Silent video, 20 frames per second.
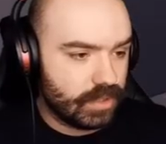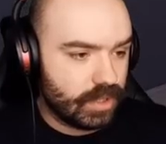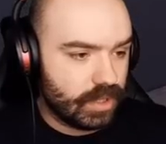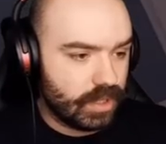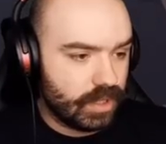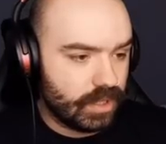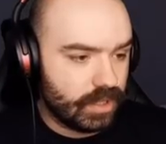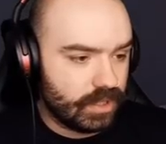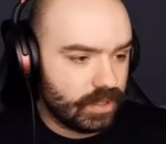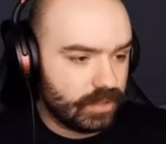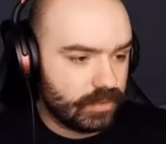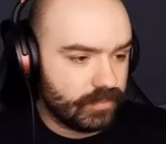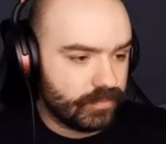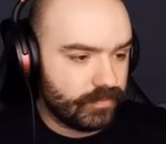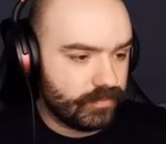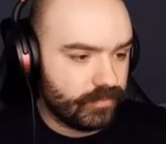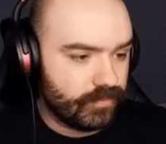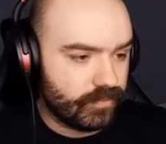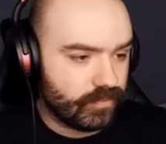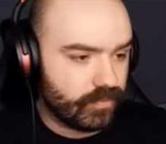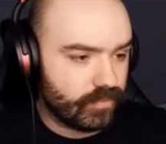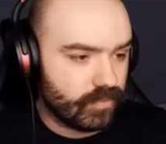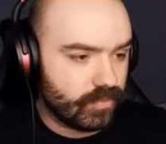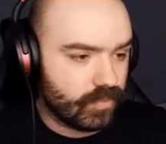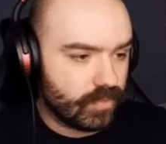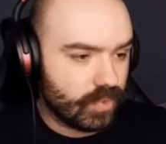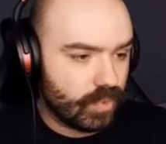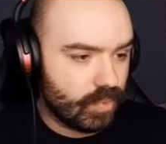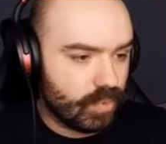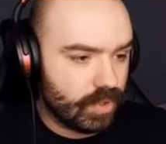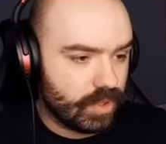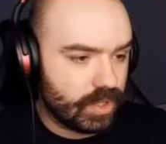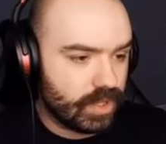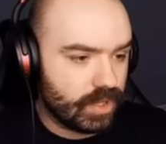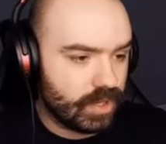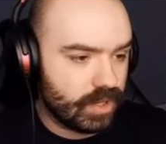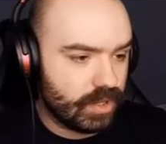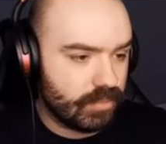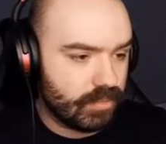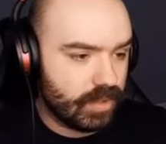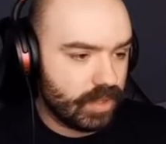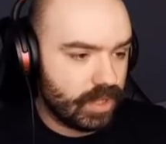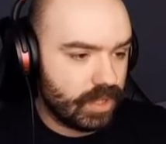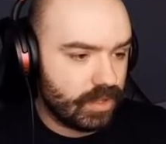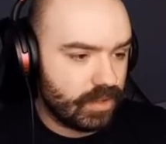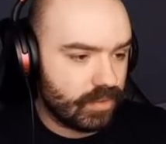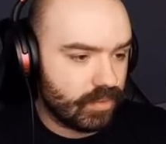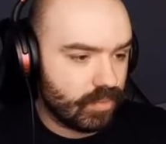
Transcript: Um, what can I make